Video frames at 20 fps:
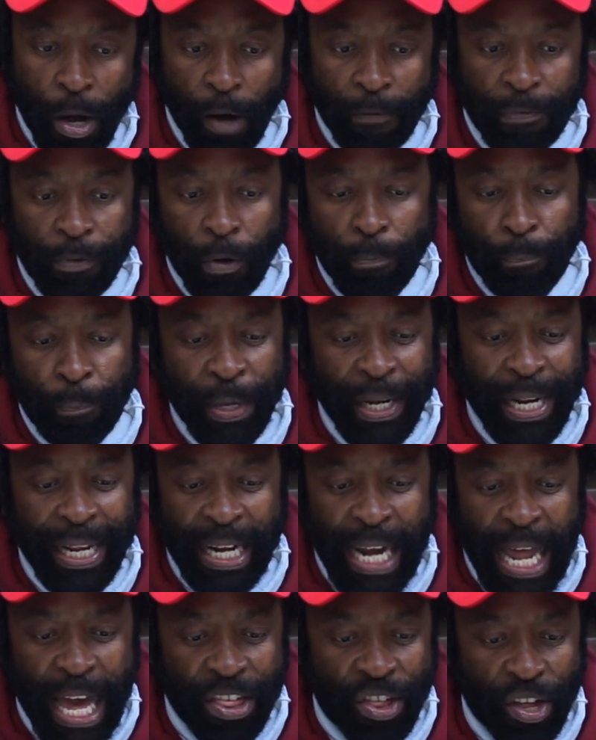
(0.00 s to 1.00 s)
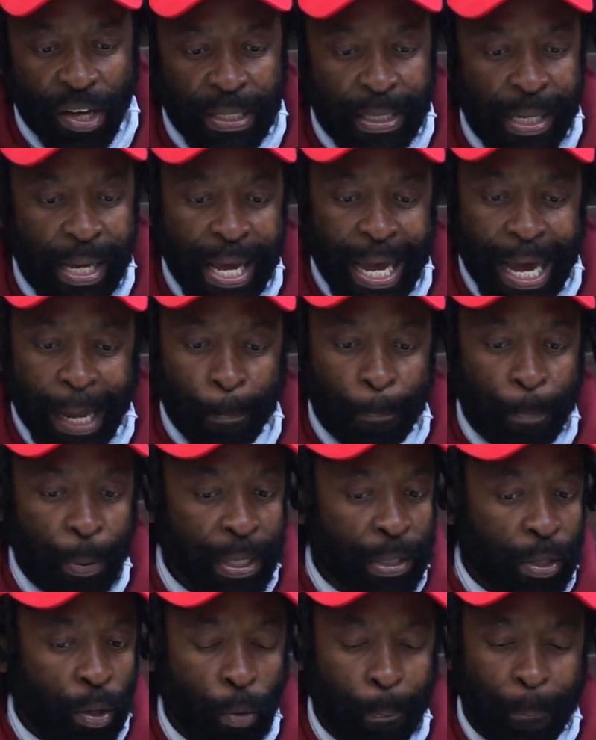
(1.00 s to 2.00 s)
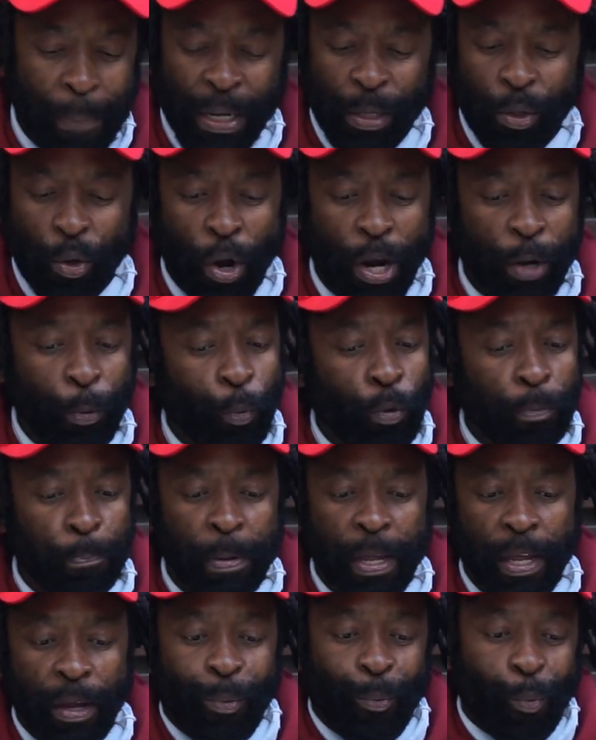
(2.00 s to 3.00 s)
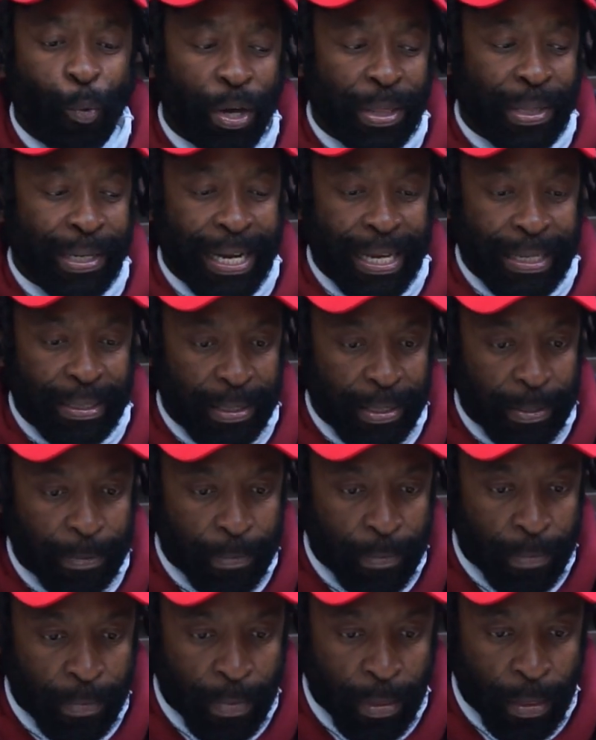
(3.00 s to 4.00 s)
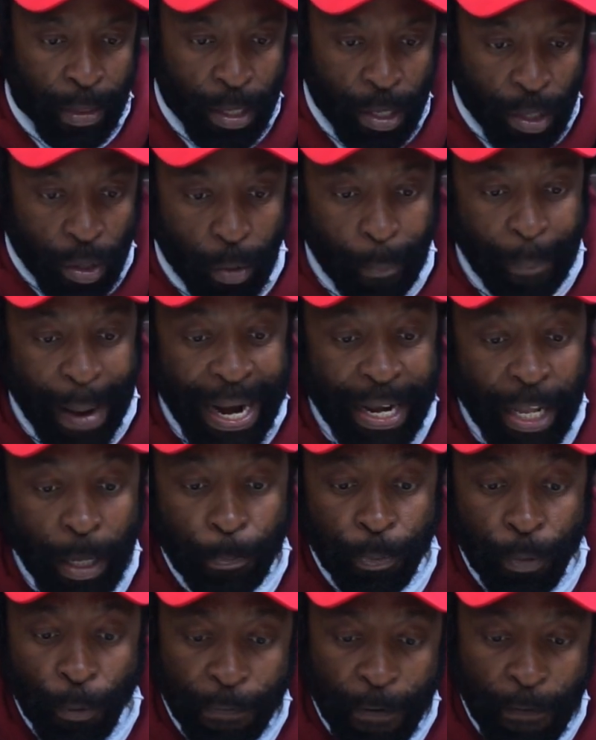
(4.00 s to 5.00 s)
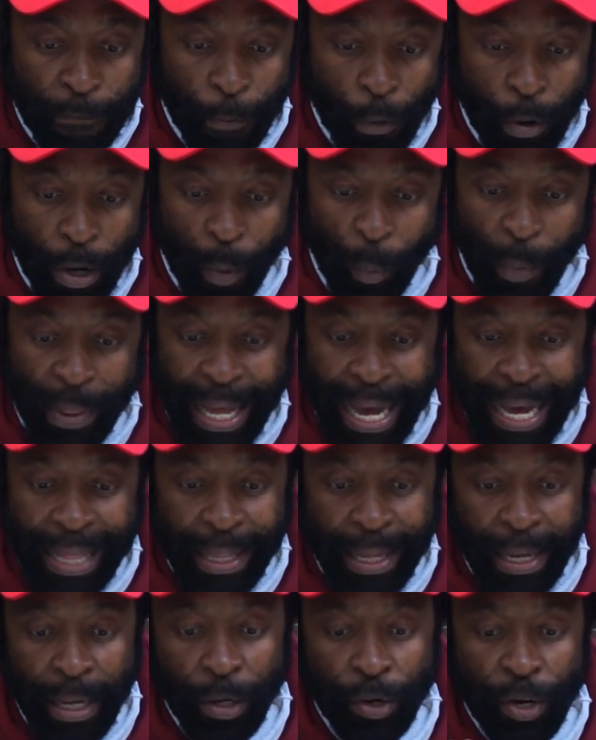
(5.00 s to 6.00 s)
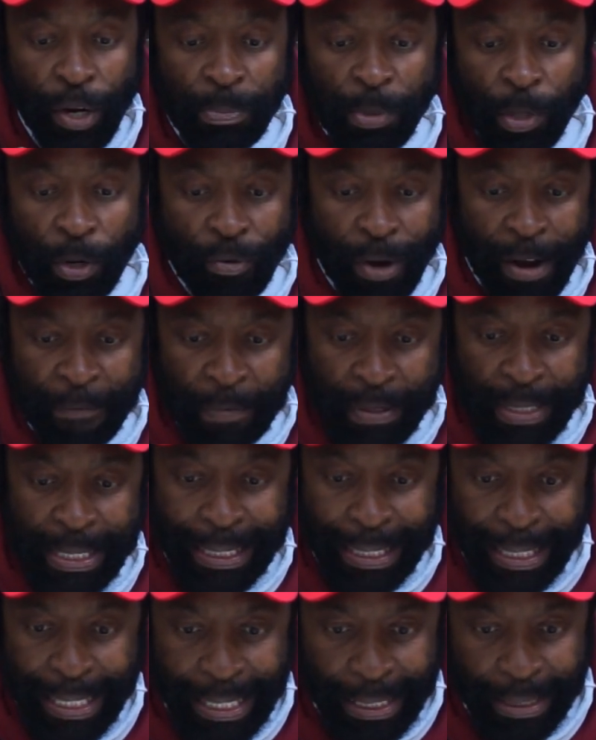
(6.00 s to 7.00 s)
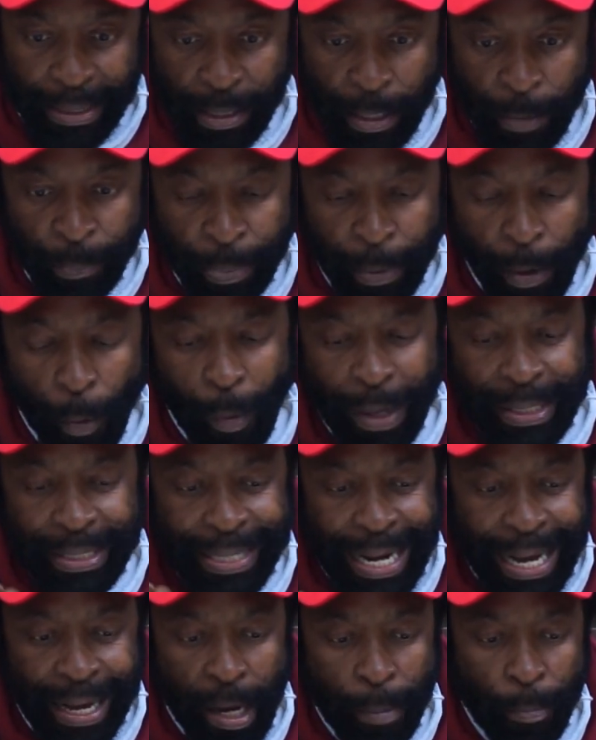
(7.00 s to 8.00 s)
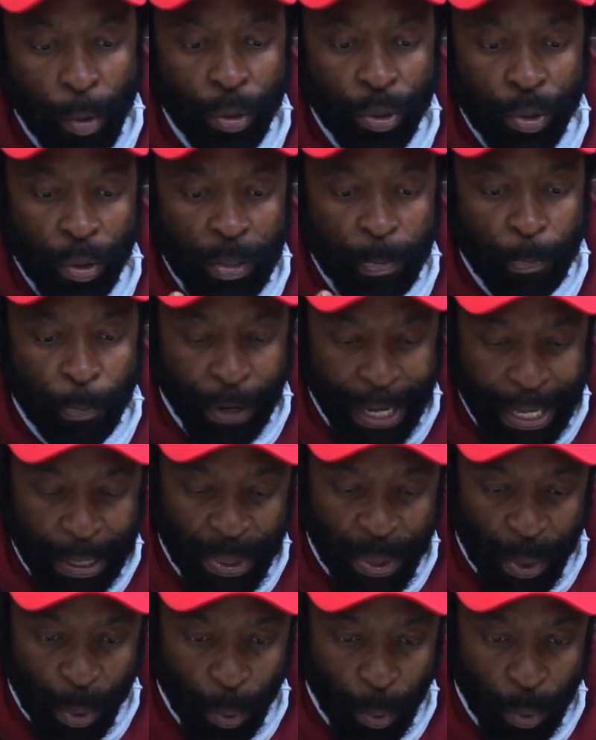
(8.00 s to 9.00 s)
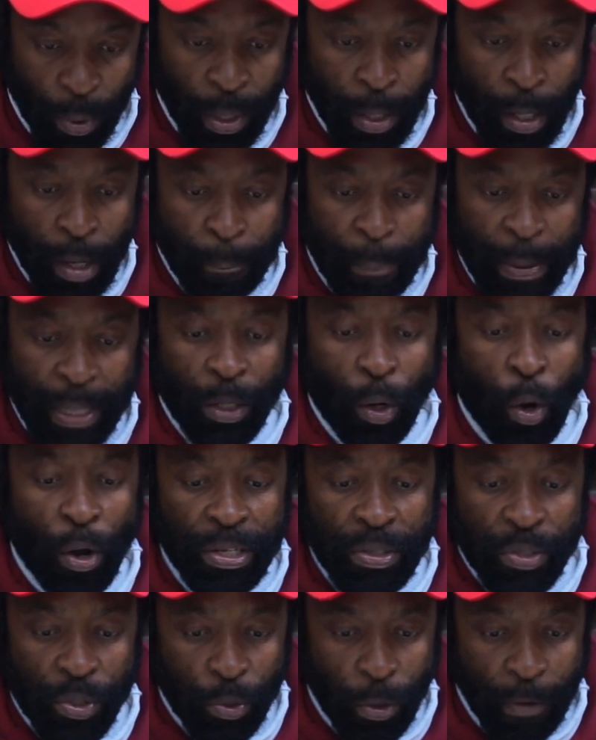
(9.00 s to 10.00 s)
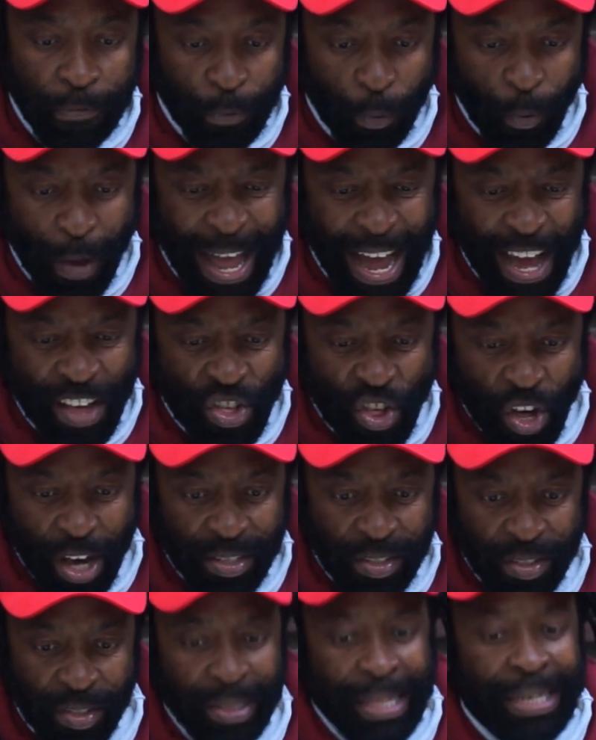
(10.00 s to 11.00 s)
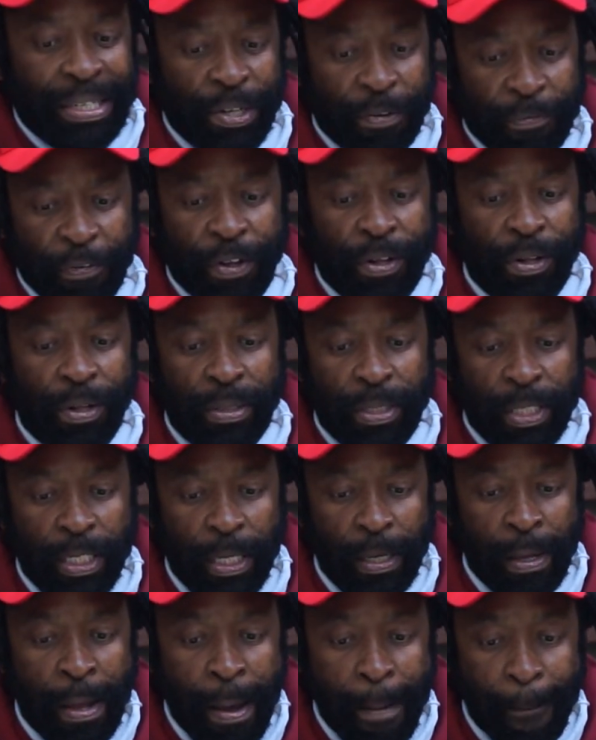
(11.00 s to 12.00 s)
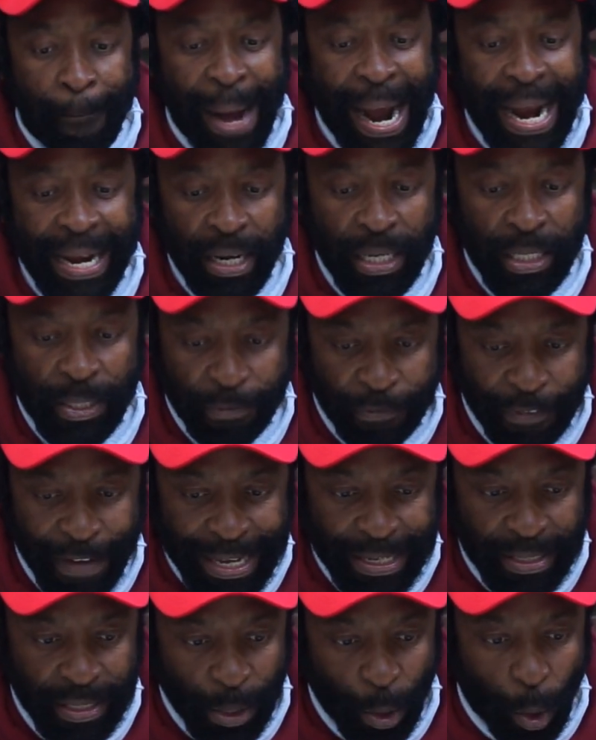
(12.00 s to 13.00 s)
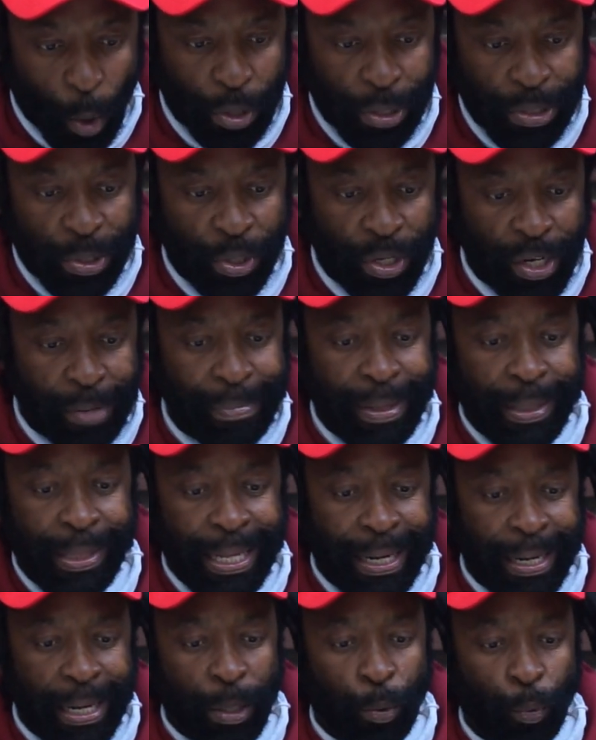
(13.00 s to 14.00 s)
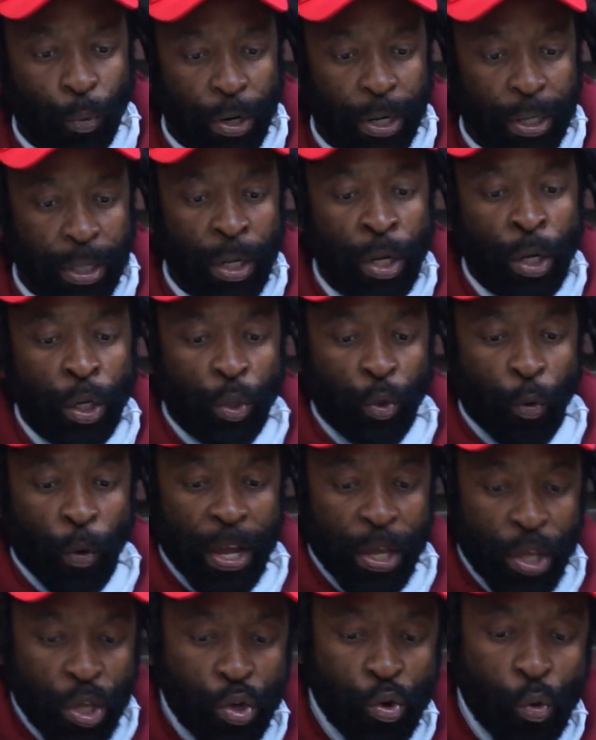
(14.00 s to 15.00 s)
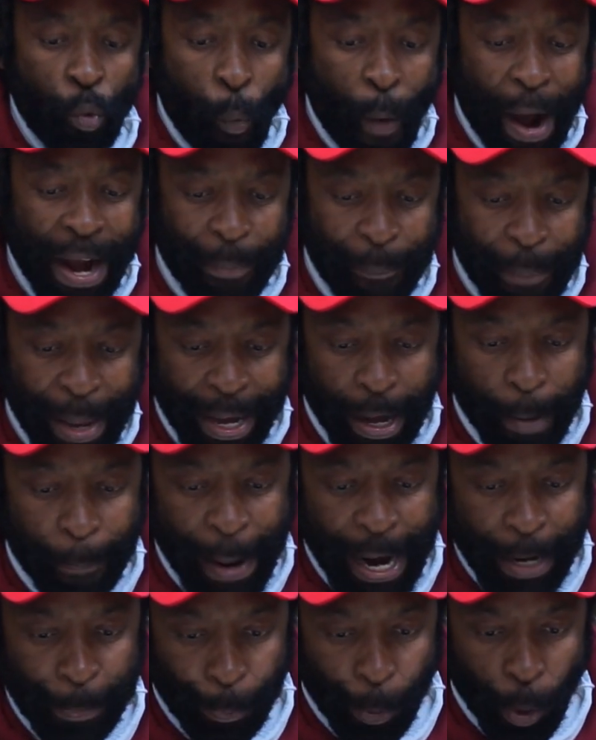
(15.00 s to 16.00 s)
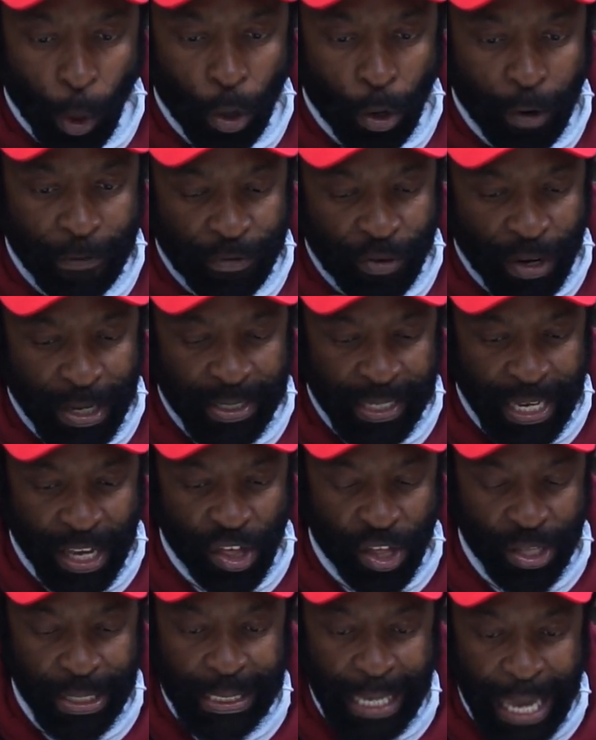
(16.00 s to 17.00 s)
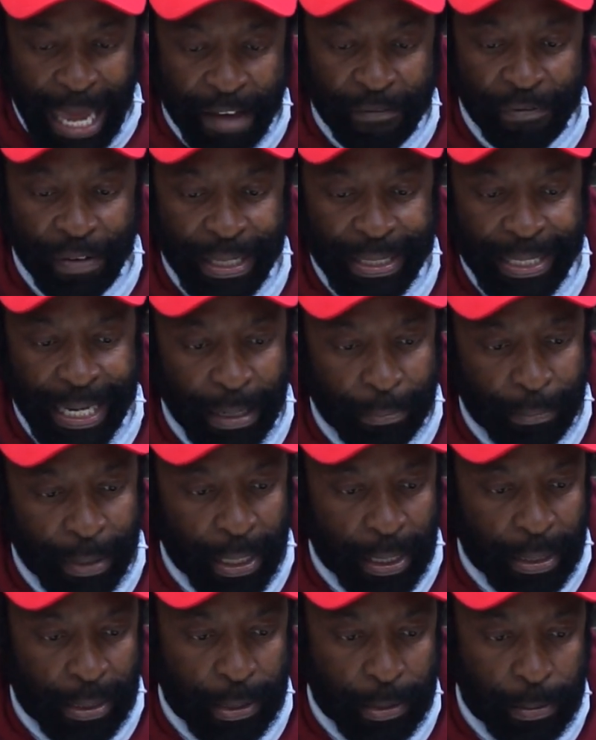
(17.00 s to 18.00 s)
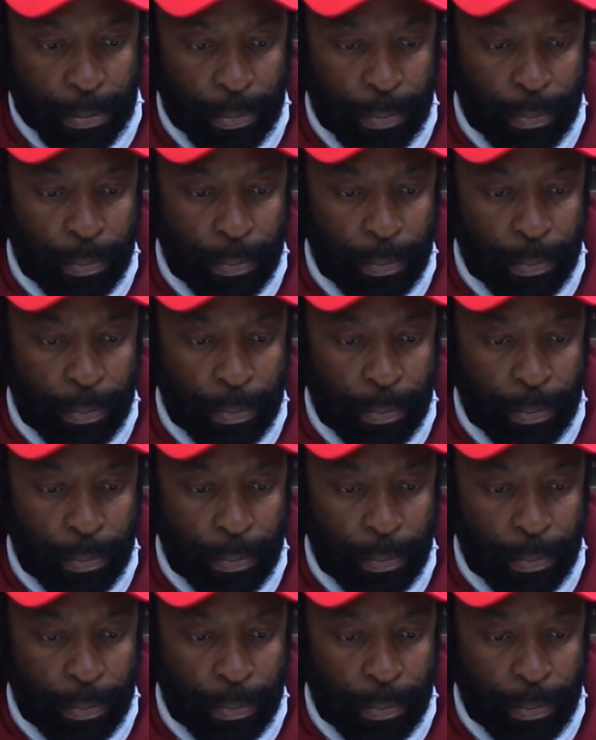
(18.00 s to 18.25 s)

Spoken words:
of competing ledgers, and Bitcoin would be worthless. Combining proof of work with other cryptographic techniques was Nakamoto's breakthrough. Bitcoin's software adjusts the difficulty miners face in order to limit the network to a new 1 megabyte block of transactions every 10 minutes.